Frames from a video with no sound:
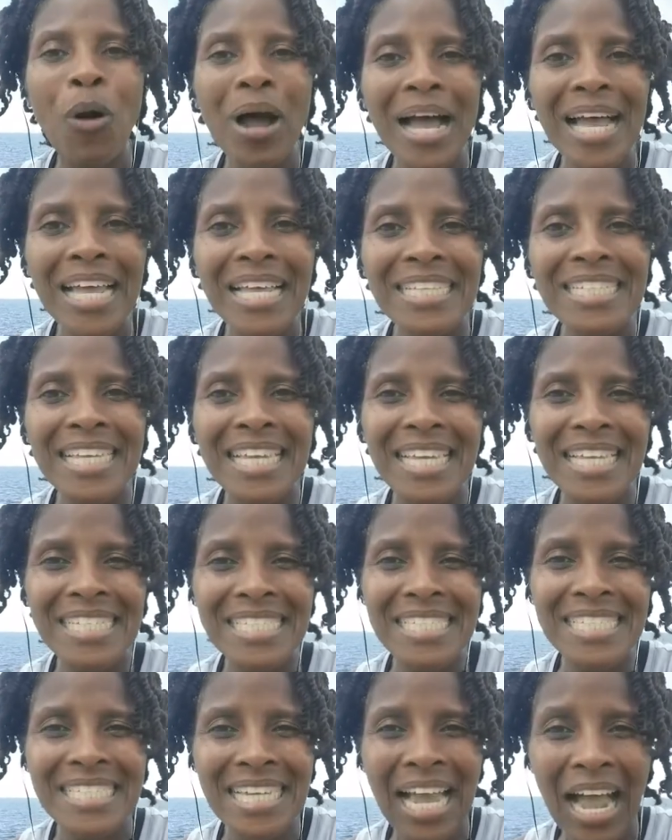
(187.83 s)
What
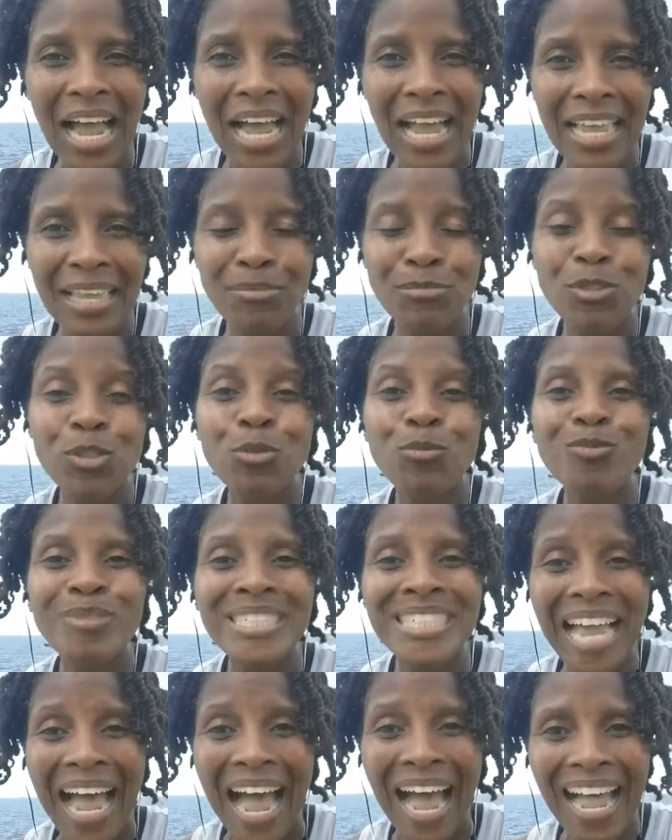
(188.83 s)
is time to
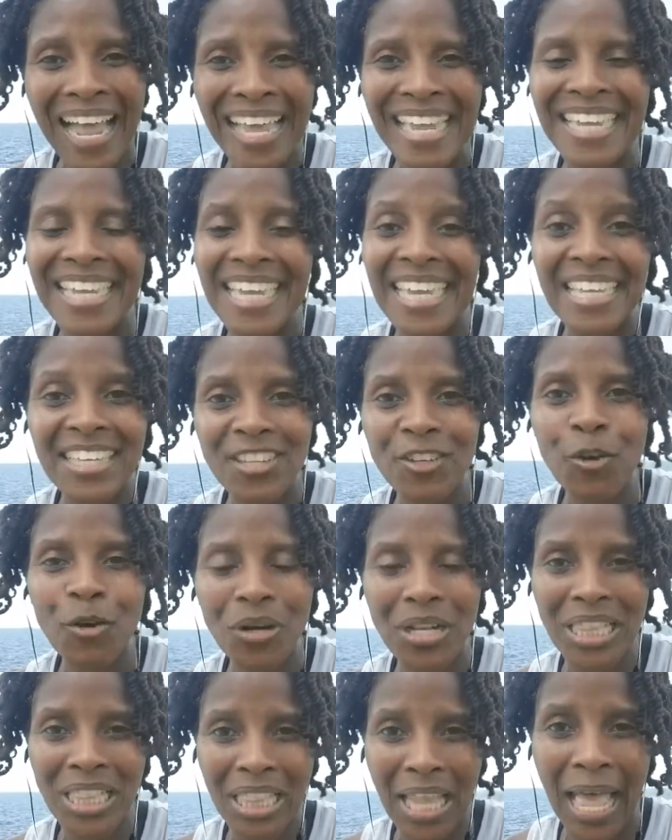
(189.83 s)
die in
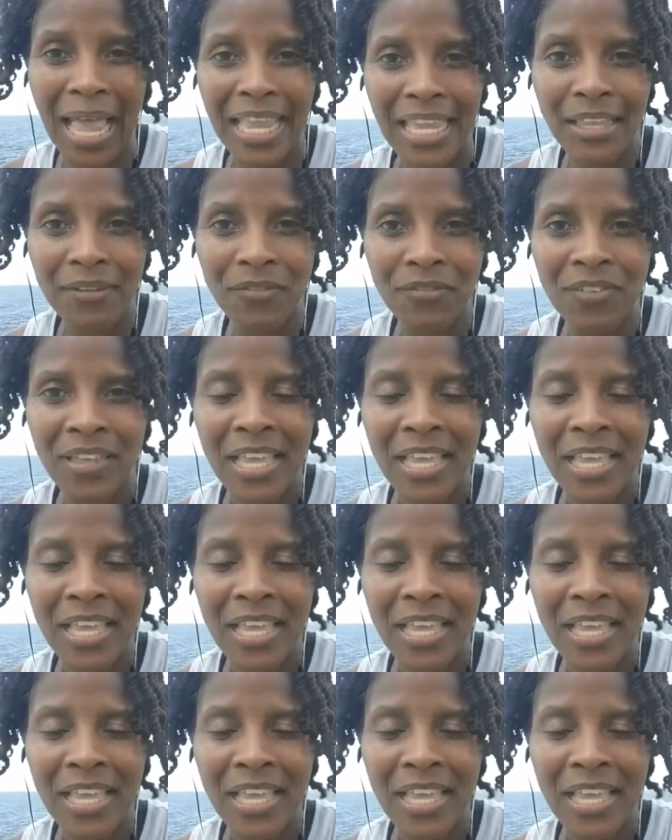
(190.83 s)
your life?